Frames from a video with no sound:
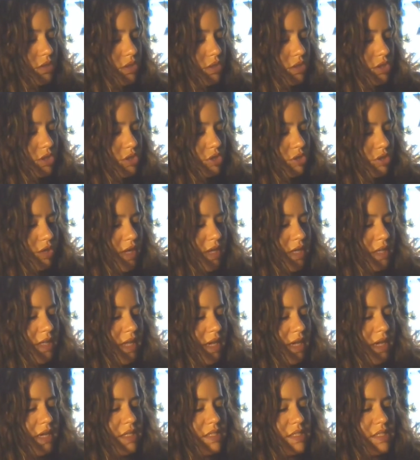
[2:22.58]
your string
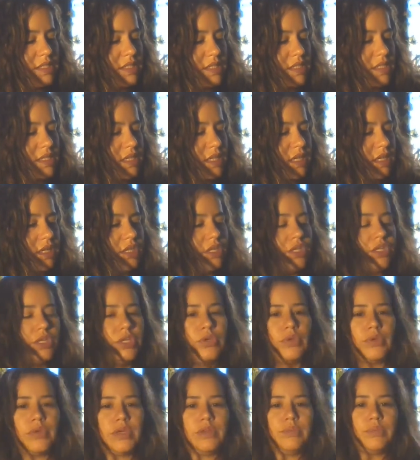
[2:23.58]
lights.
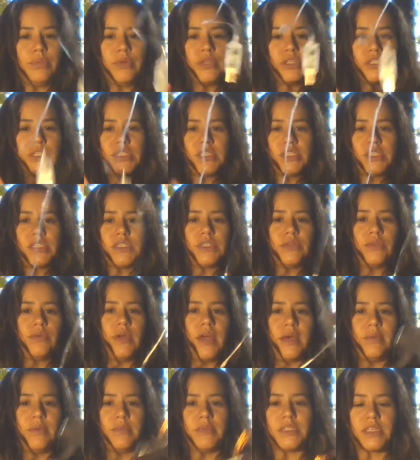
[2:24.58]
You can purchase this through
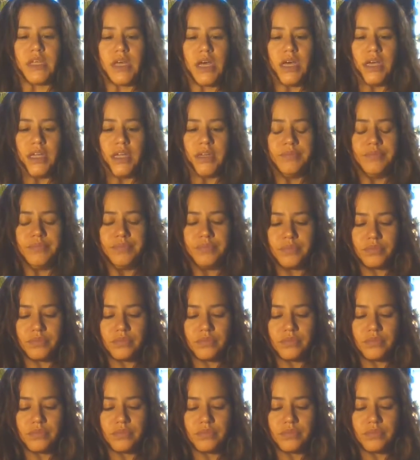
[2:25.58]
Amazon.